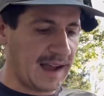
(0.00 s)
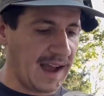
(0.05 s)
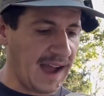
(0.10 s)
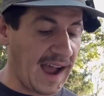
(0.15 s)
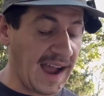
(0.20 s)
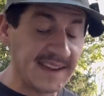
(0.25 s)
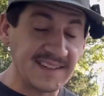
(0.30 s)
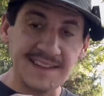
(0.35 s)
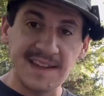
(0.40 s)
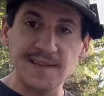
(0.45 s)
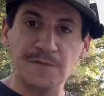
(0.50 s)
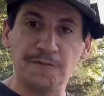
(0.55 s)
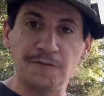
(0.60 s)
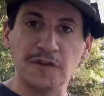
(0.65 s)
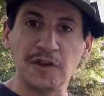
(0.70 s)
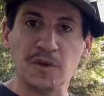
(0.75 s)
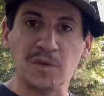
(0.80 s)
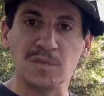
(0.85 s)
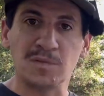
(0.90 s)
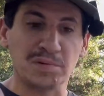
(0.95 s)
I did
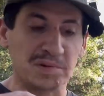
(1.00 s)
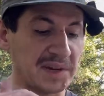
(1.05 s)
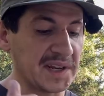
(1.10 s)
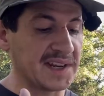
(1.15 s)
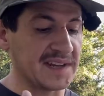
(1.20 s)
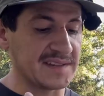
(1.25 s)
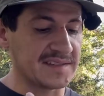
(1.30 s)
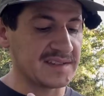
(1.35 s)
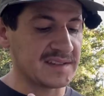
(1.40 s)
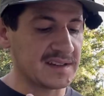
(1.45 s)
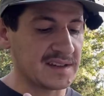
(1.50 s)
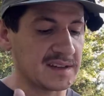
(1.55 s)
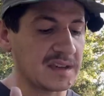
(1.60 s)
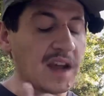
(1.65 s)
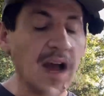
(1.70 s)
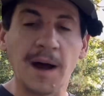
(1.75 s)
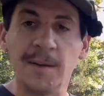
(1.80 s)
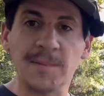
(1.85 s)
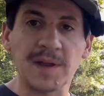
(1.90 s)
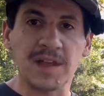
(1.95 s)
feel breeze
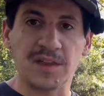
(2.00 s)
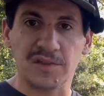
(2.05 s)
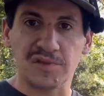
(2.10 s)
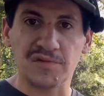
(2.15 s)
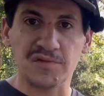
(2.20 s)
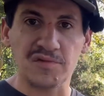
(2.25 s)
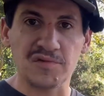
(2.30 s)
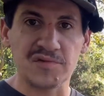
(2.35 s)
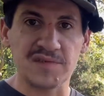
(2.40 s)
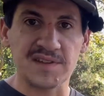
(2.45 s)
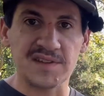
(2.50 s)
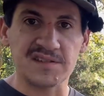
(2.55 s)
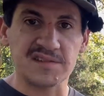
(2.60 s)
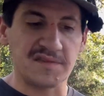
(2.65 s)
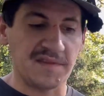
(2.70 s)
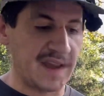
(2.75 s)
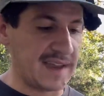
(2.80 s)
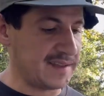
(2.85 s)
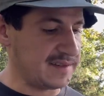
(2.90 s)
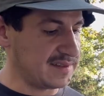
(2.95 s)
coming through these
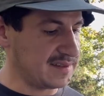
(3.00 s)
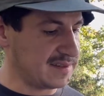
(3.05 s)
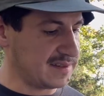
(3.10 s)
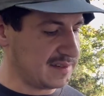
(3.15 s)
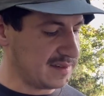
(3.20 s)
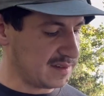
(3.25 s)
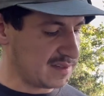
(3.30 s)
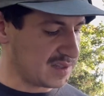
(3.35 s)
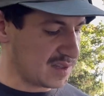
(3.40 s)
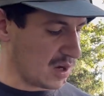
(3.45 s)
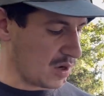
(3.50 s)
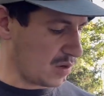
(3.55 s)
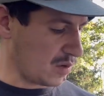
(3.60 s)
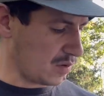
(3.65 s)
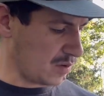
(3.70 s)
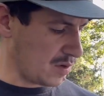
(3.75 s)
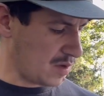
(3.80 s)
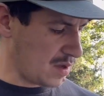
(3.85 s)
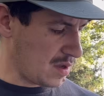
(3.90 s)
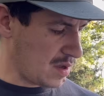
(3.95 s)
vents.
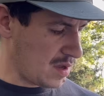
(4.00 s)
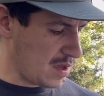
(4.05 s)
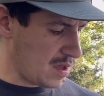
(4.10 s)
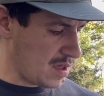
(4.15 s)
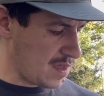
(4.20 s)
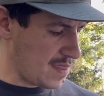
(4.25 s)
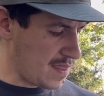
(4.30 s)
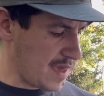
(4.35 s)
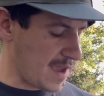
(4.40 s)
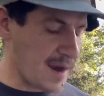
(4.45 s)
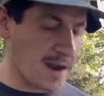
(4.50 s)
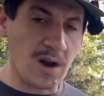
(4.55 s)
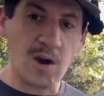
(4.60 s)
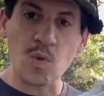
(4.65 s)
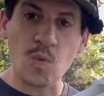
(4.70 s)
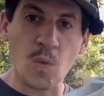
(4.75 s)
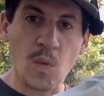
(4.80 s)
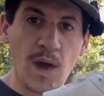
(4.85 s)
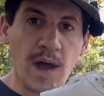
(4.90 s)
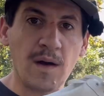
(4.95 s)
So they are
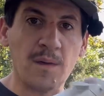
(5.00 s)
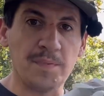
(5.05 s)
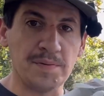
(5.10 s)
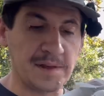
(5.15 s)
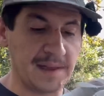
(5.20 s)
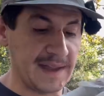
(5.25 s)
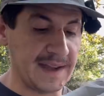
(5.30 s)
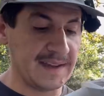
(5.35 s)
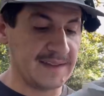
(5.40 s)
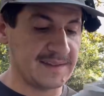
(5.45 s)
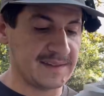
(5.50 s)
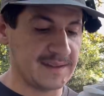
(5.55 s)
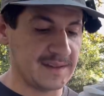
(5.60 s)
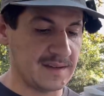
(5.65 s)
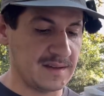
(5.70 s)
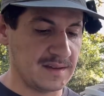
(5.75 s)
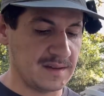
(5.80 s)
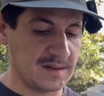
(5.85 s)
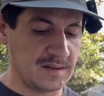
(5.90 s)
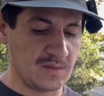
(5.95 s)
well placed,
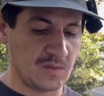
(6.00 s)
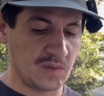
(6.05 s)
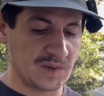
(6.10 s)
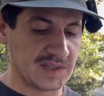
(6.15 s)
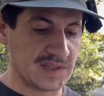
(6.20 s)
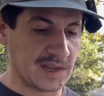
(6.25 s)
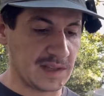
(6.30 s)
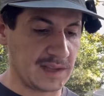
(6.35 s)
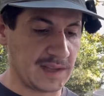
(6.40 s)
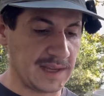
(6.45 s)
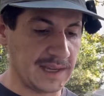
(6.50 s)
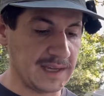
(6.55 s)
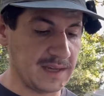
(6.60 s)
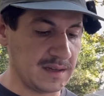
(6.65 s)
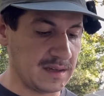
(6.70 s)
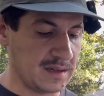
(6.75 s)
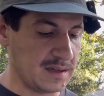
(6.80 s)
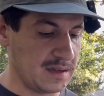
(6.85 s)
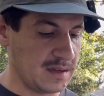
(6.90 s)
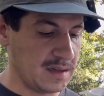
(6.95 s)
which I
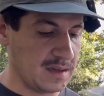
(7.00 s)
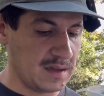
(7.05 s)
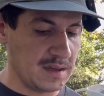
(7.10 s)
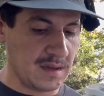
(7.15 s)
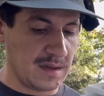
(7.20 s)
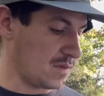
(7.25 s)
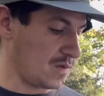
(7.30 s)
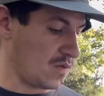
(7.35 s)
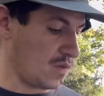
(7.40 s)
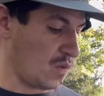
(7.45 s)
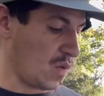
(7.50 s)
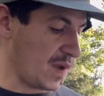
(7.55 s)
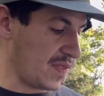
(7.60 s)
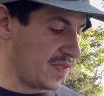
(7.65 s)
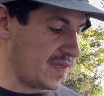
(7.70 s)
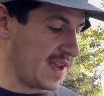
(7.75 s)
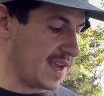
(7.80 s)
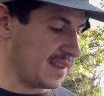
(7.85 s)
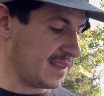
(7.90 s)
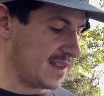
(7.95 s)
like. One
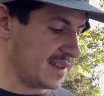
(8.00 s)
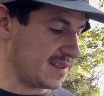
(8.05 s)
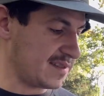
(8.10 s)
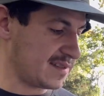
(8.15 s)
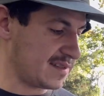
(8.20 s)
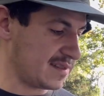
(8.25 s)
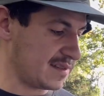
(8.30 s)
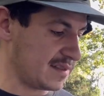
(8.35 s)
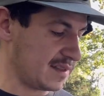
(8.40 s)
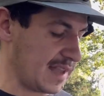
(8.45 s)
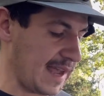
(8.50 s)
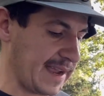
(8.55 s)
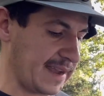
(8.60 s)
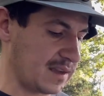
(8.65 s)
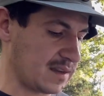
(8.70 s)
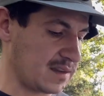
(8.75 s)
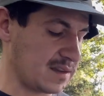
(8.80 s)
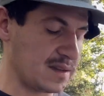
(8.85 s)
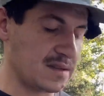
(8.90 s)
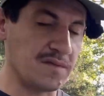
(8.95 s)
thing that's
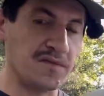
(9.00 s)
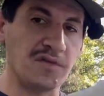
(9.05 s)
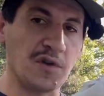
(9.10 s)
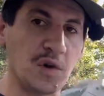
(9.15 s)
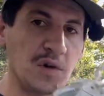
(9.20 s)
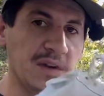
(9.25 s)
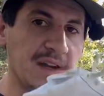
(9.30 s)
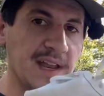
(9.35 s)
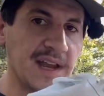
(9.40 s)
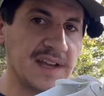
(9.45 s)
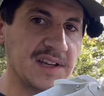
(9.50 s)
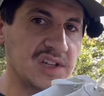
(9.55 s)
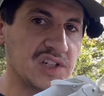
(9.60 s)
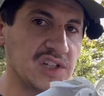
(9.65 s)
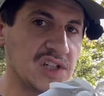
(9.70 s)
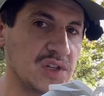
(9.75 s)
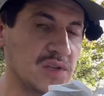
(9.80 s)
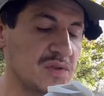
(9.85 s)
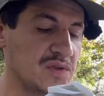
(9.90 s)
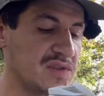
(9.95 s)
like vulcanized
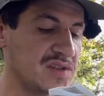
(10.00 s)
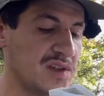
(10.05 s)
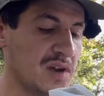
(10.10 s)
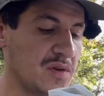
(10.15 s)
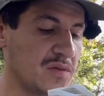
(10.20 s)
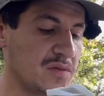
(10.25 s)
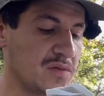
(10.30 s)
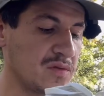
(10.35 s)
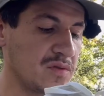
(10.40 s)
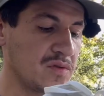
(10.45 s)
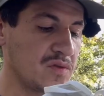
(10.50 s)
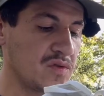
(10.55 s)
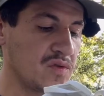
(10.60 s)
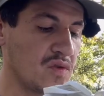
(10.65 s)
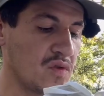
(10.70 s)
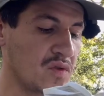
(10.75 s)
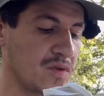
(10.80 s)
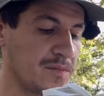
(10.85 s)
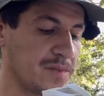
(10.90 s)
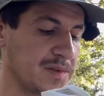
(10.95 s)
shoes don't
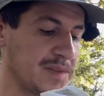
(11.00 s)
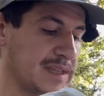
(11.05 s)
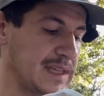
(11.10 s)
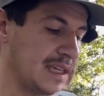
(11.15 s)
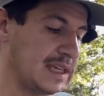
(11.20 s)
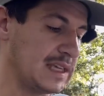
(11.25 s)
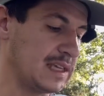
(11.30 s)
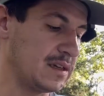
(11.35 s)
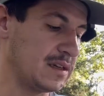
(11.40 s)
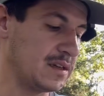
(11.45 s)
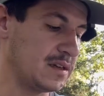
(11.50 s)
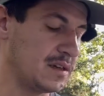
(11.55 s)
normally